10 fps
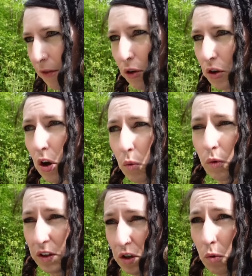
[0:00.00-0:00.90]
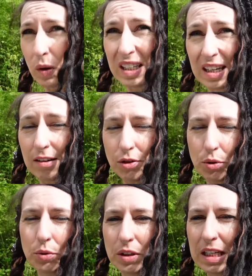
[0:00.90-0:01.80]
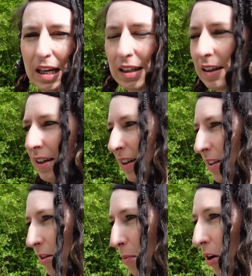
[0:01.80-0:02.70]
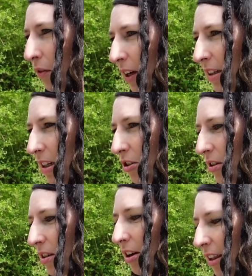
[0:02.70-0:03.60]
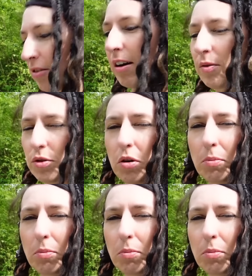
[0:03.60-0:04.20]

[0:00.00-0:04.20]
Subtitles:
there's no wind here at all today. So it's perfect conditions. Okay, the ground's not